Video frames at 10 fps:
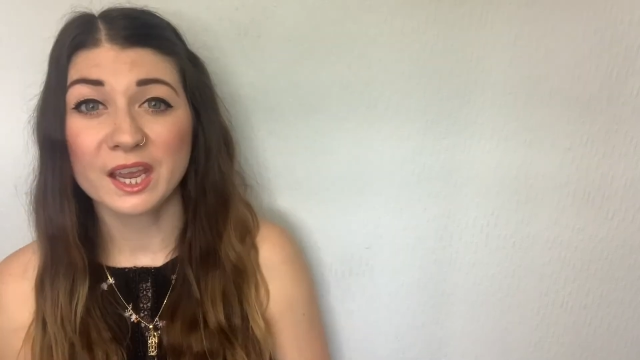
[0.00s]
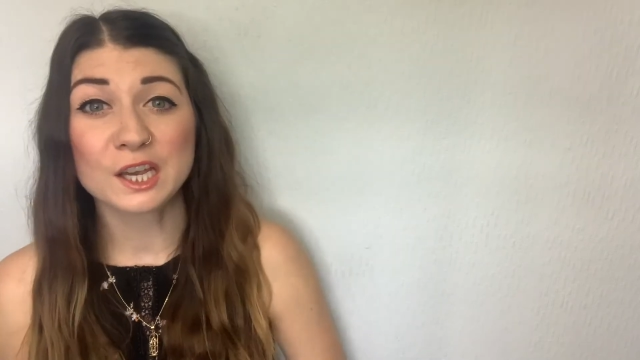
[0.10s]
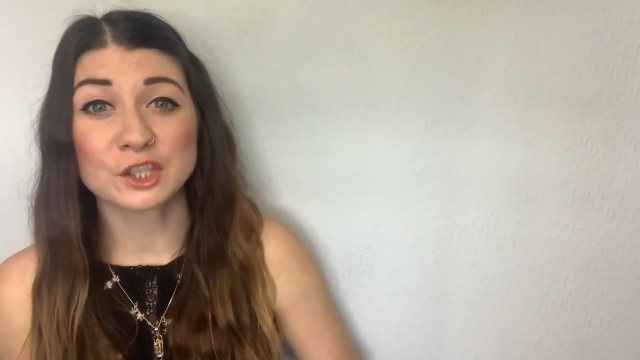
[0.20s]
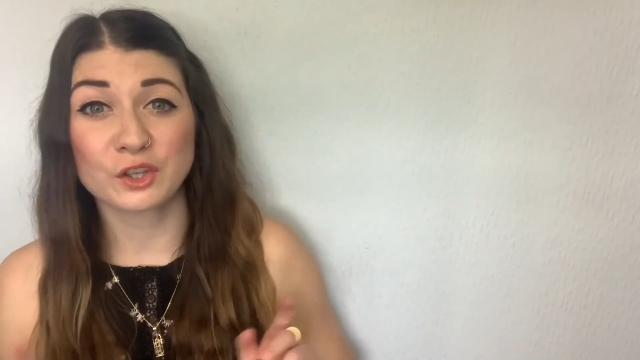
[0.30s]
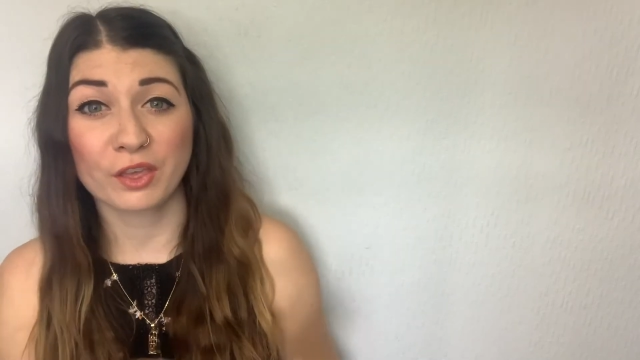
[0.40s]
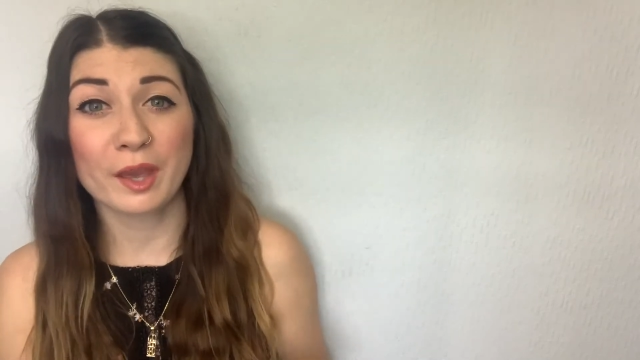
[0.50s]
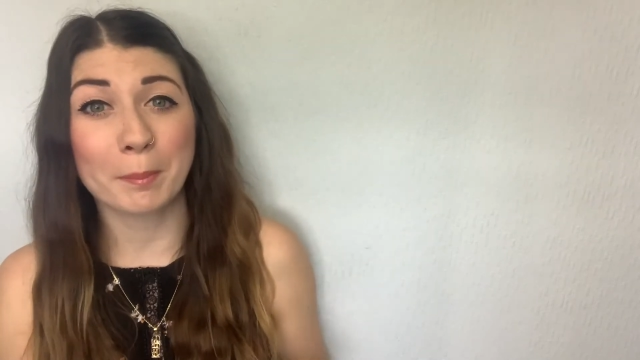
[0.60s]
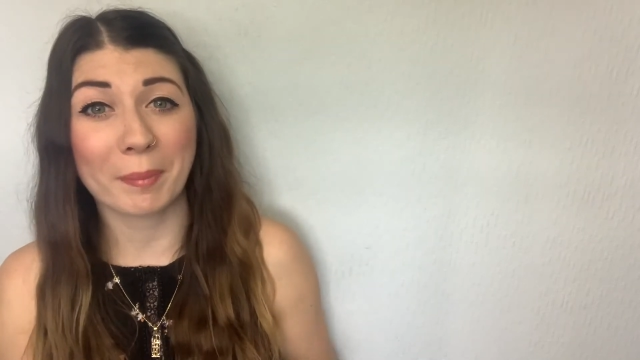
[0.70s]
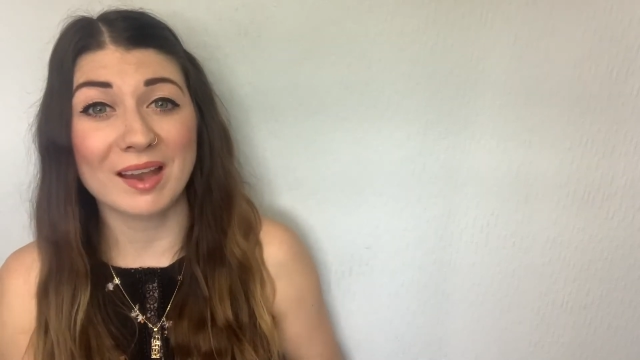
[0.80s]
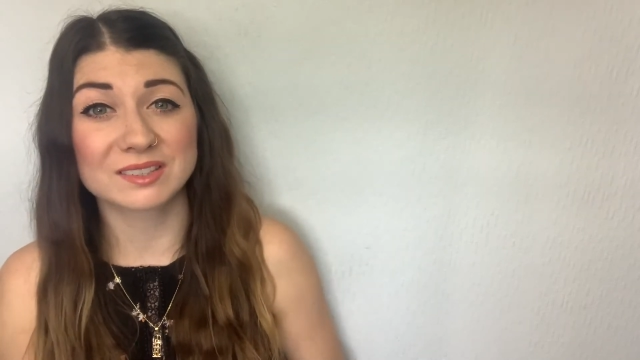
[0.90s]
So think
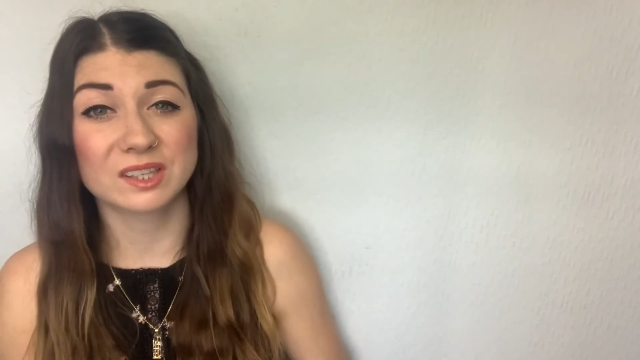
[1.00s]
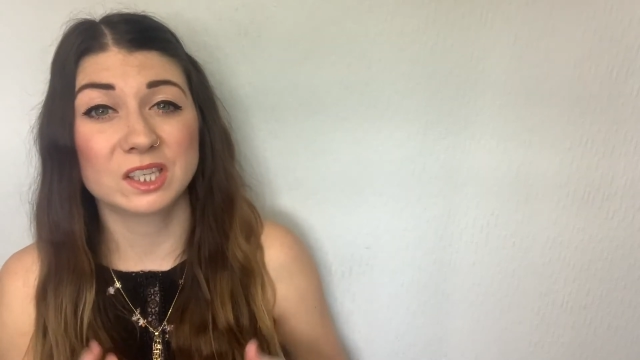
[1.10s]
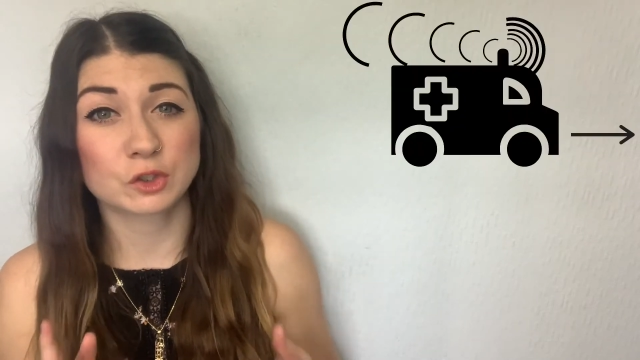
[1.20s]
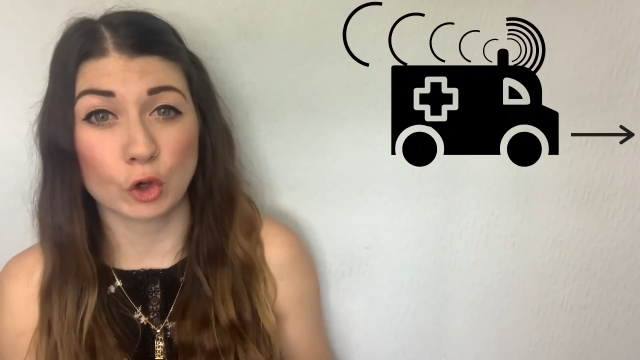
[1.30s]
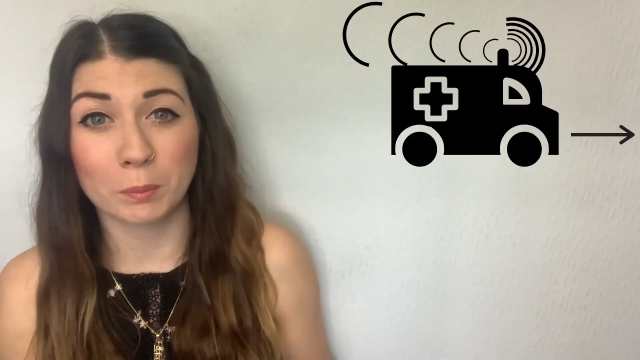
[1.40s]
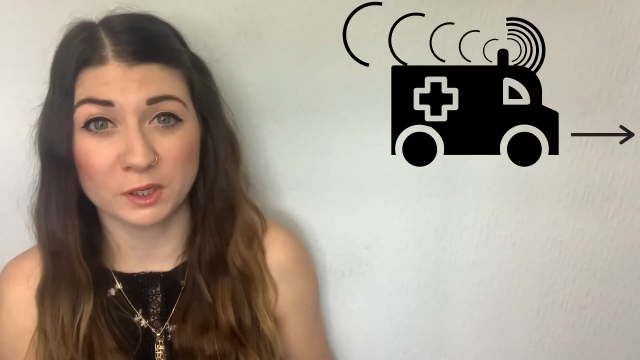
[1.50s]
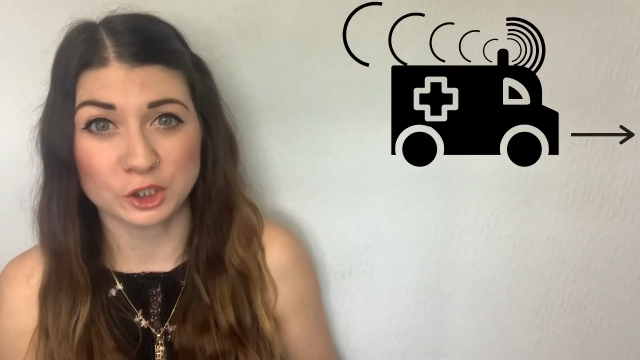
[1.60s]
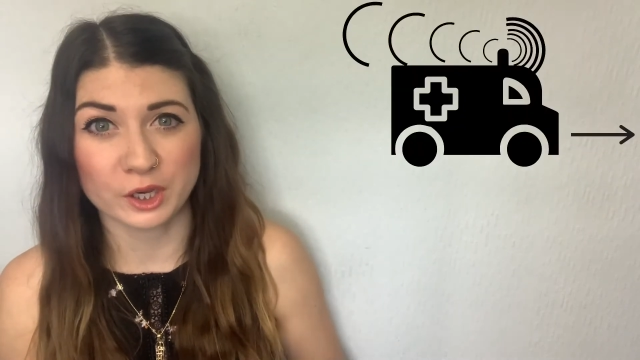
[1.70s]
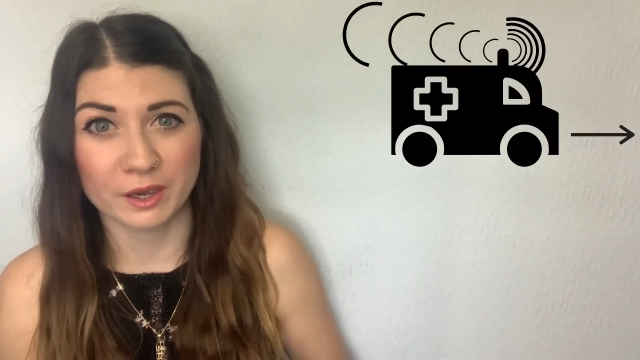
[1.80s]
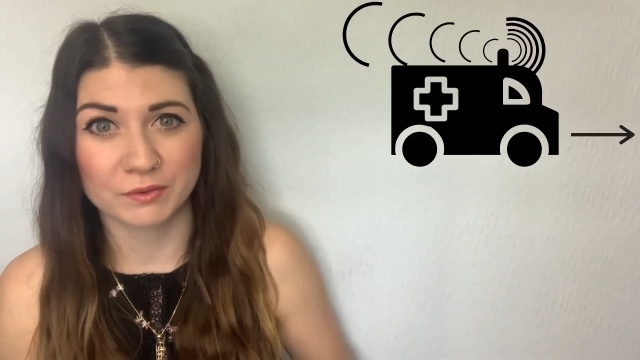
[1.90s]
back to the Doppler
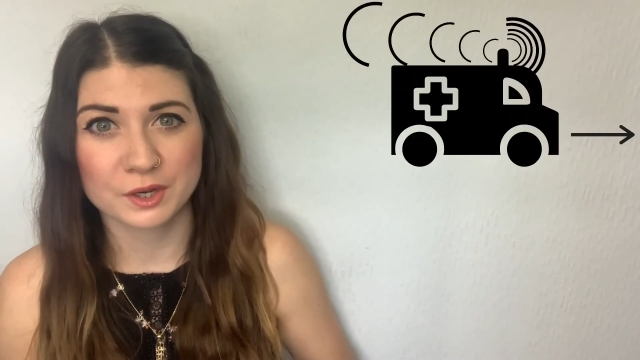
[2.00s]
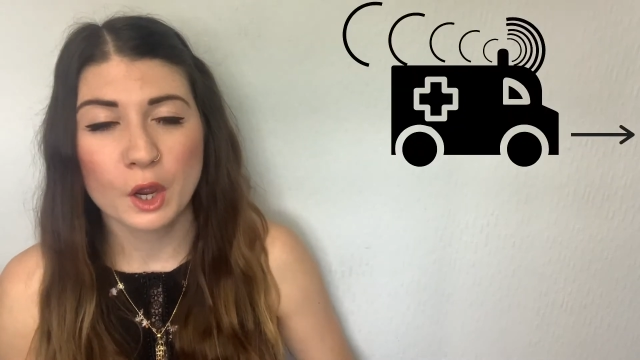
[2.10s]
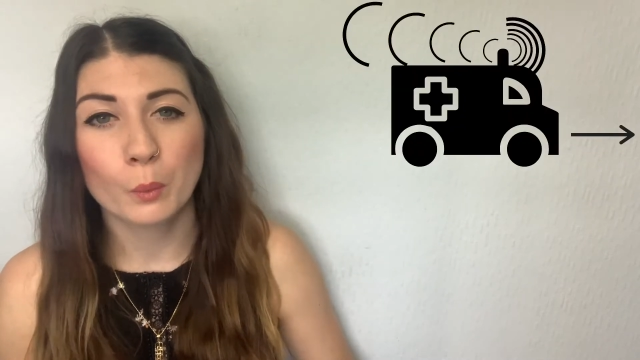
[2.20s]
shift,